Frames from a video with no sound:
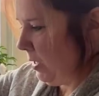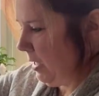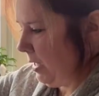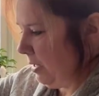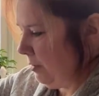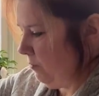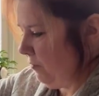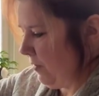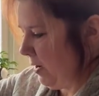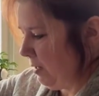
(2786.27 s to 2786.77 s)
when
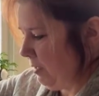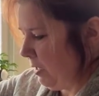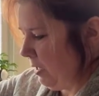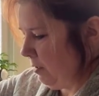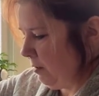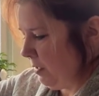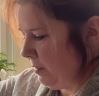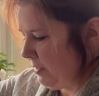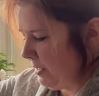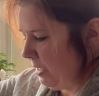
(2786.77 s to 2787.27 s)
I found
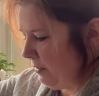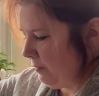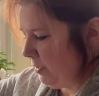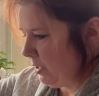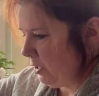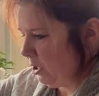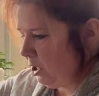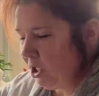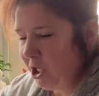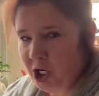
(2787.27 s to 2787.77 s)
out I was having
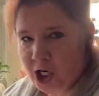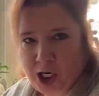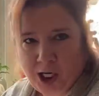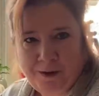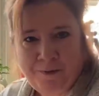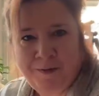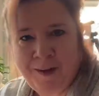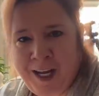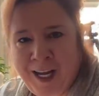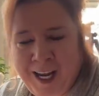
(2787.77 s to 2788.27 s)
a
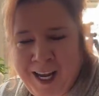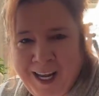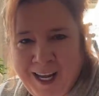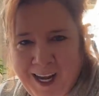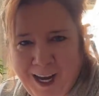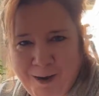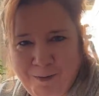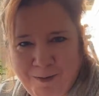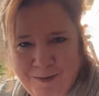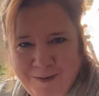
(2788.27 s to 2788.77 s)
girl,
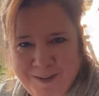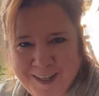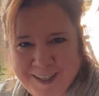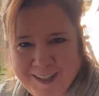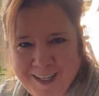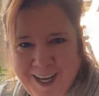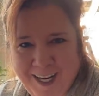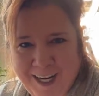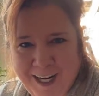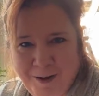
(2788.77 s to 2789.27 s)
I
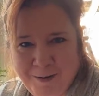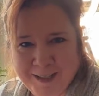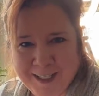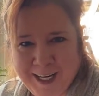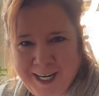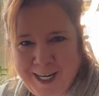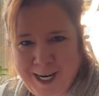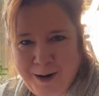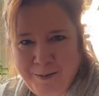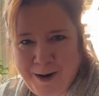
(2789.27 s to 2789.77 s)
decided I was
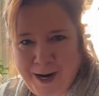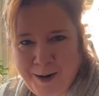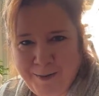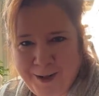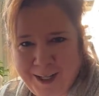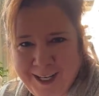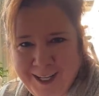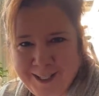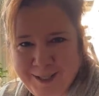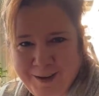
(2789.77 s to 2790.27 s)
going to name her
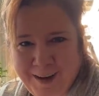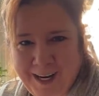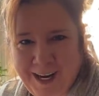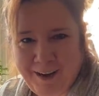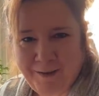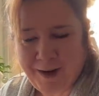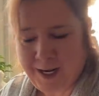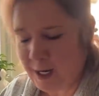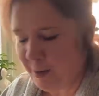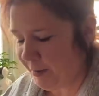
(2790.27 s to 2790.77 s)
Emily, so I'd
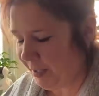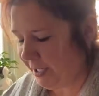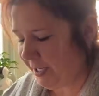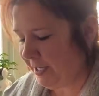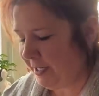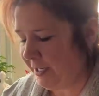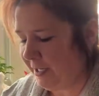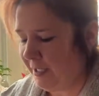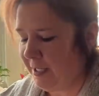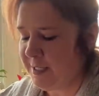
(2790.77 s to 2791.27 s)
have an Emily
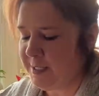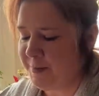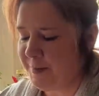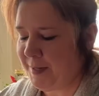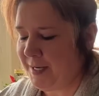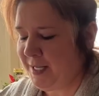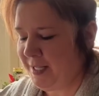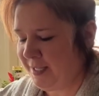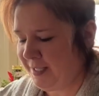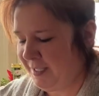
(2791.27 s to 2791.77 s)
and an
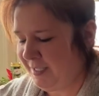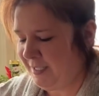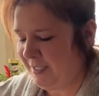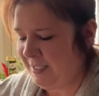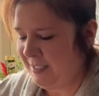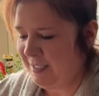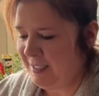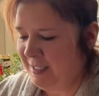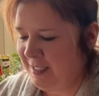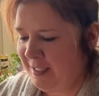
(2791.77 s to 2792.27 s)
Elizabeth.
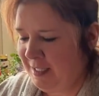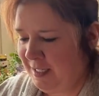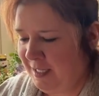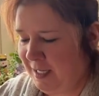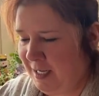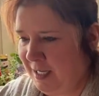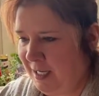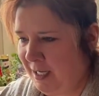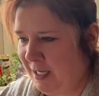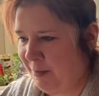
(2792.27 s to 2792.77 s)

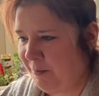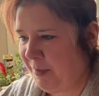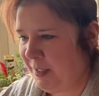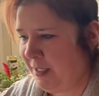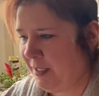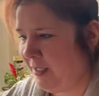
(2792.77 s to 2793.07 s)
What